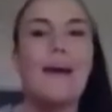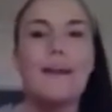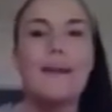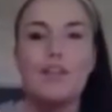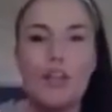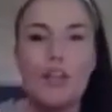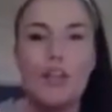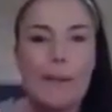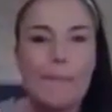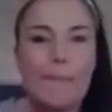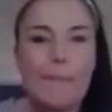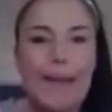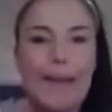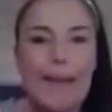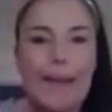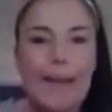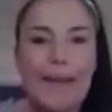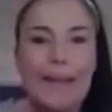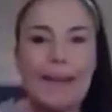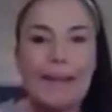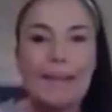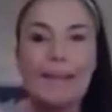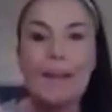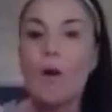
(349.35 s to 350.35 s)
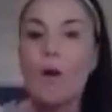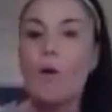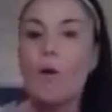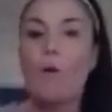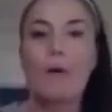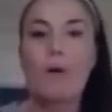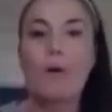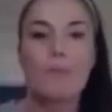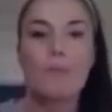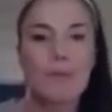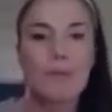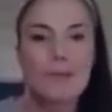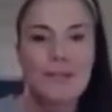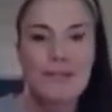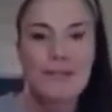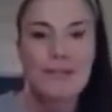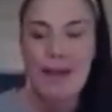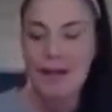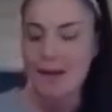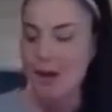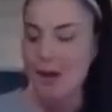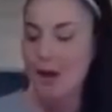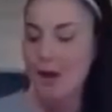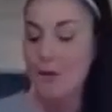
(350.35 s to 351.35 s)
champagne or
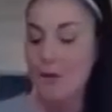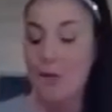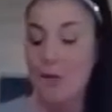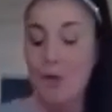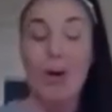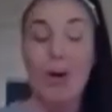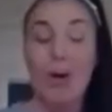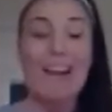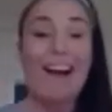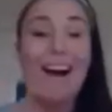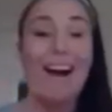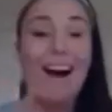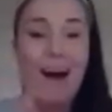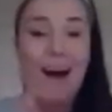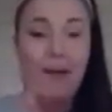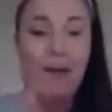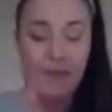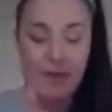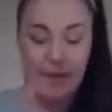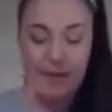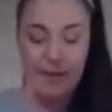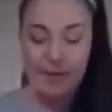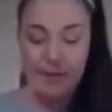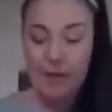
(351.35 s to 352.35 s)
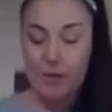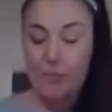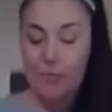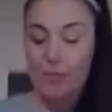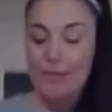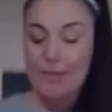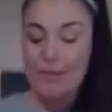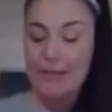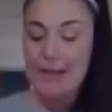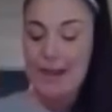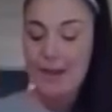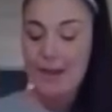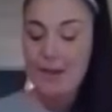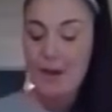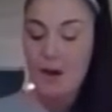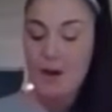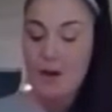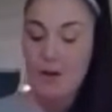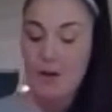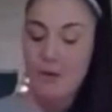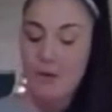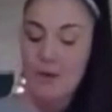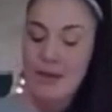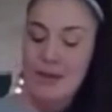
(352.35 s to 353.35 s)
Prosecco or Cava. So
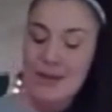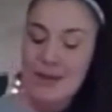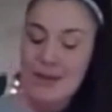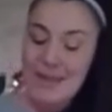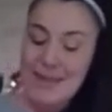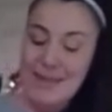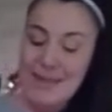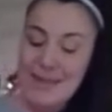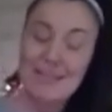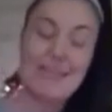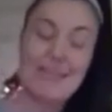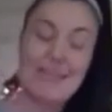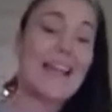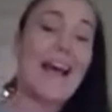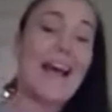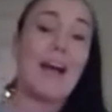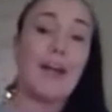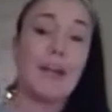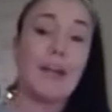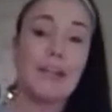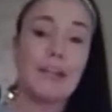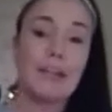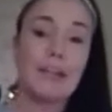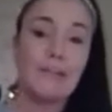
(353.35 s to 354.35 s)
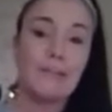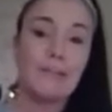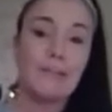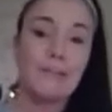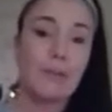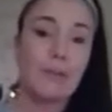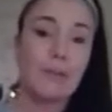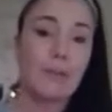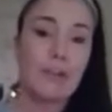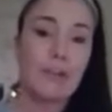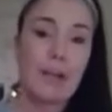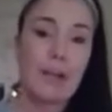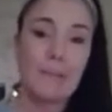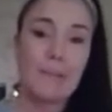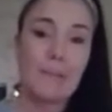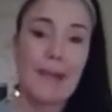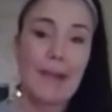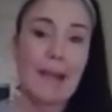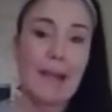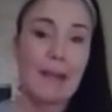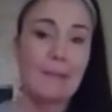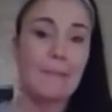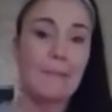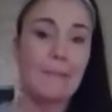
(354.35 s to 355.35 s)
Prosecco is Italian for
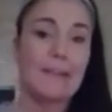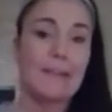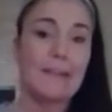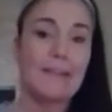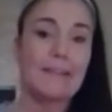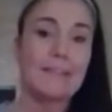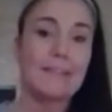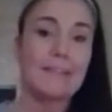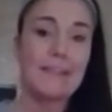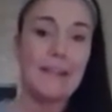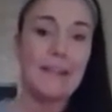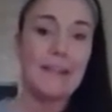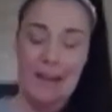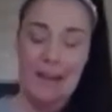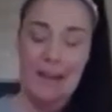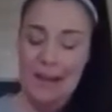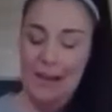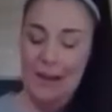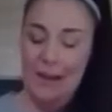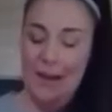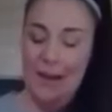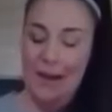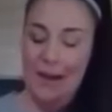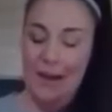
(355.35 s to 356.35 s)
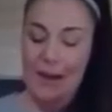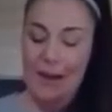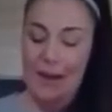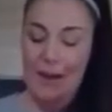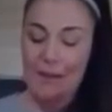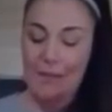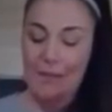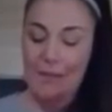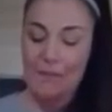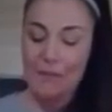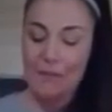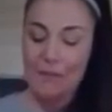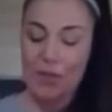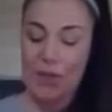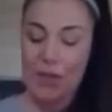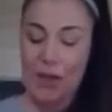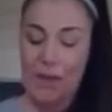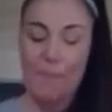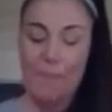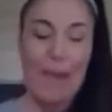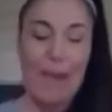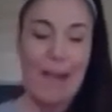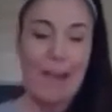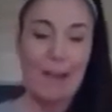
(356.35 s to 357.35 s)
champagne because
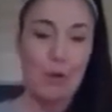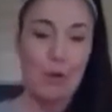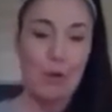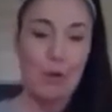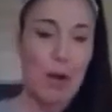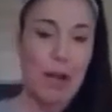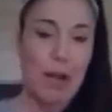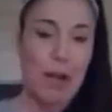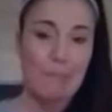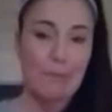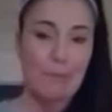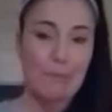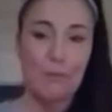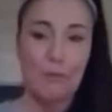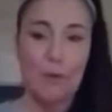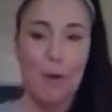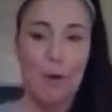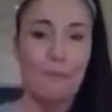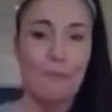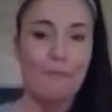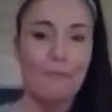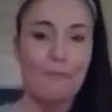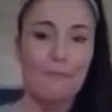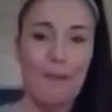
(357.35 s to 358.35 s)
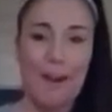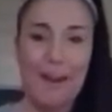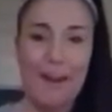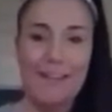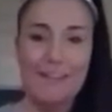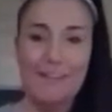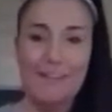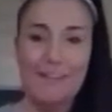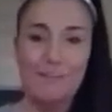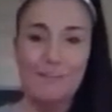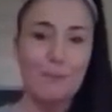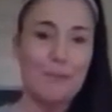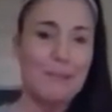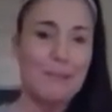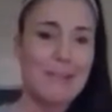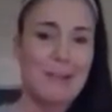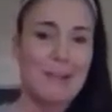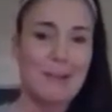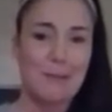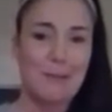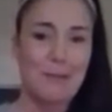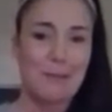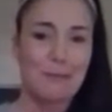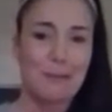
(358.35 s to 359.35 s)
champagne grapes grow in France,
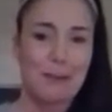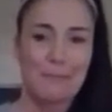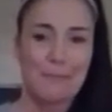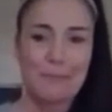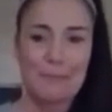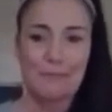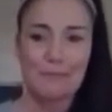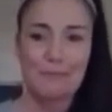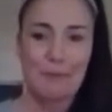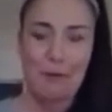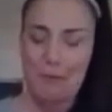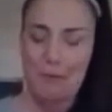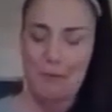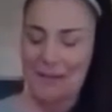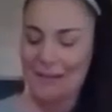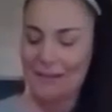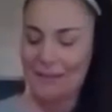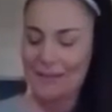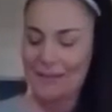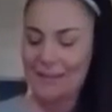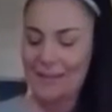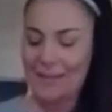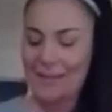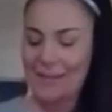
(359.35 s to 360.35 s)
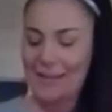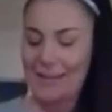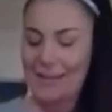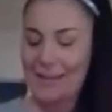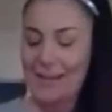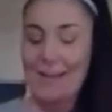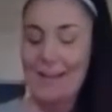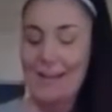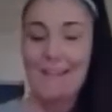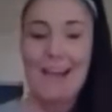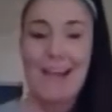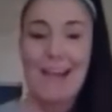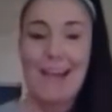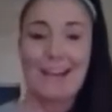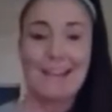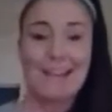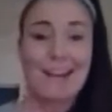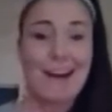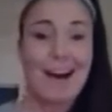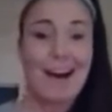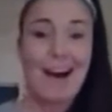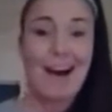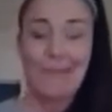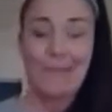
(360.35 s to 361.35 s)
Prosecco grapes grow in Italy, and
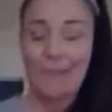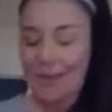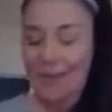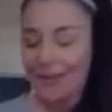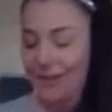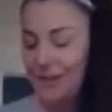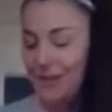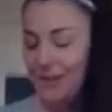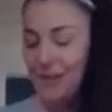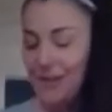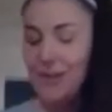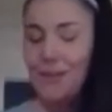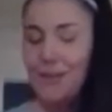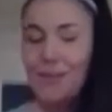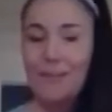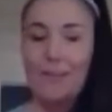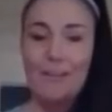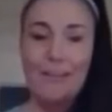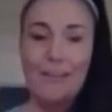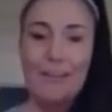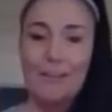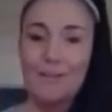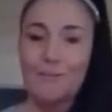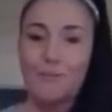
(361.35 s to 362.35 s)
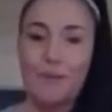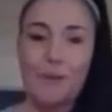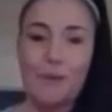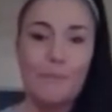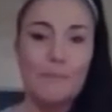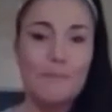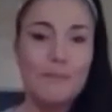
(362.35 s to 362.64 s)
Cava is from